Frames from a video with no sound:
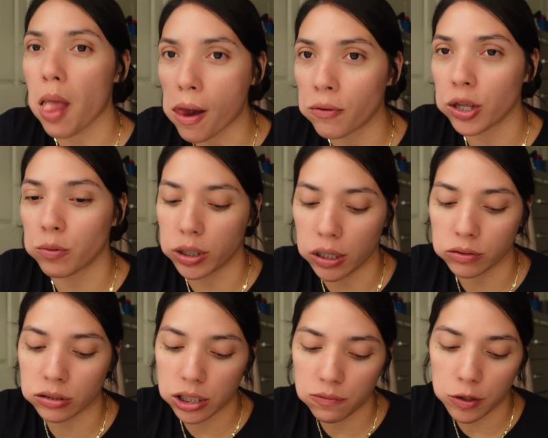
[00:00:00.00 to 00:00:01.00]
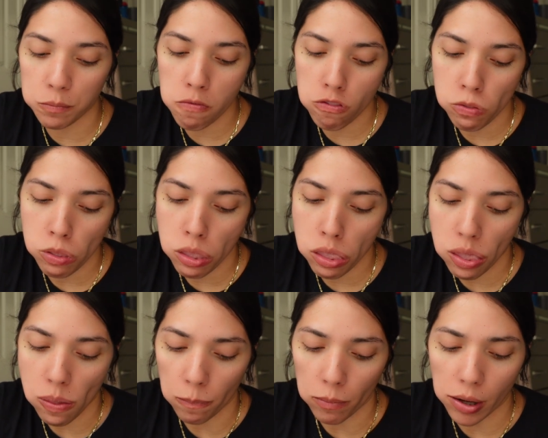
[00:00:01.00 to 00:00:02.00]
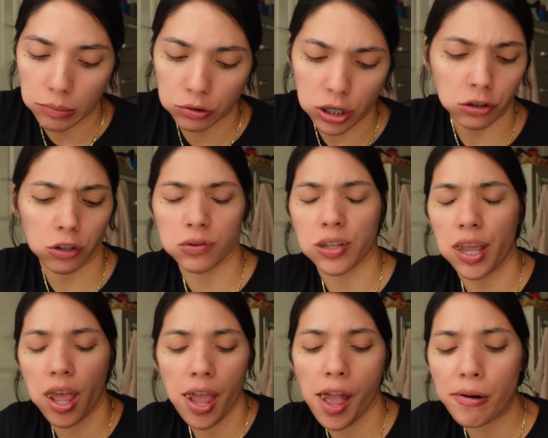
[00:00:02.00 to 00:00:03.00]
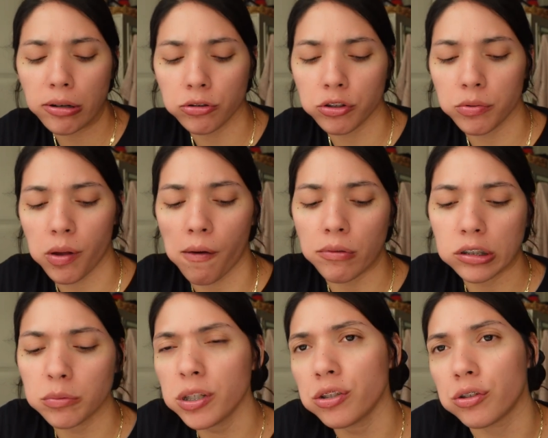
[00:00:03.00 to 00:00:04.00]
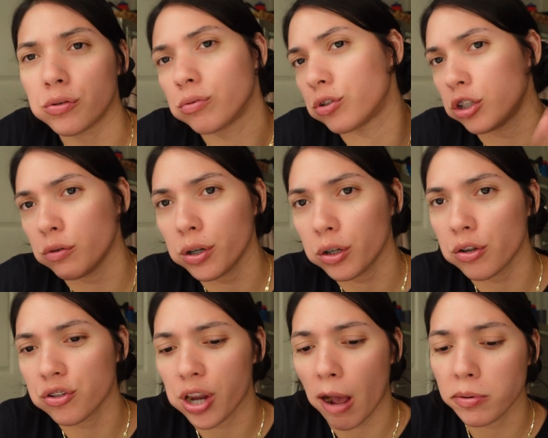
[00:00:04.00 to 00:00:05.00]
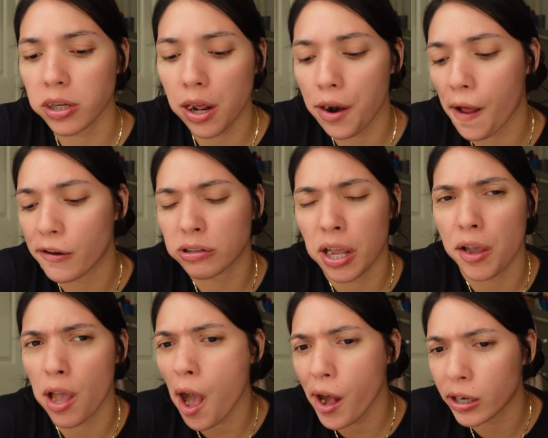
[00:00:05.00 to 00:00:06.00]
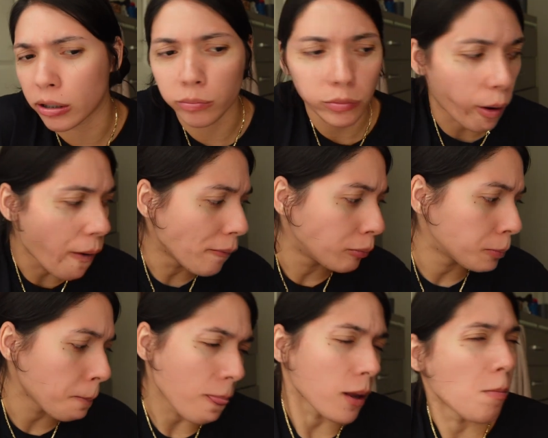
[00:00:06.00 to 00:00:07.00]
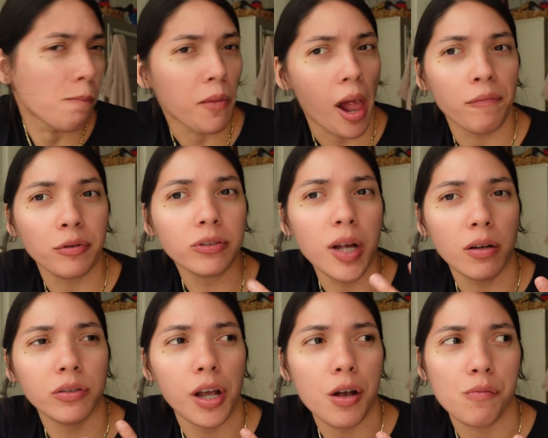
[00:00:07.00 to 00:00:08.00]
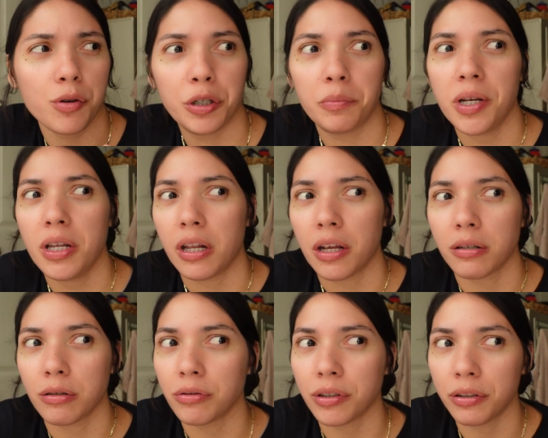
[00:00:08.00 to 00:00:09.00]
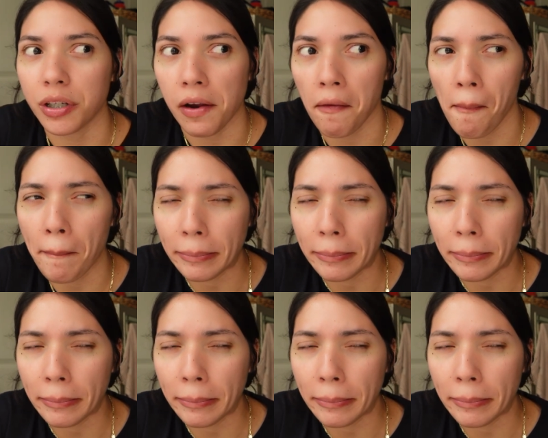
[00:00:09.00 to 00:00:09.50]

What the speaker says: And then when I was leaving, doctor was like, hey, I want to speak to you. Do you want to close your gap today? And I was like, yeah. At first, I was like, what do you mean I close it today?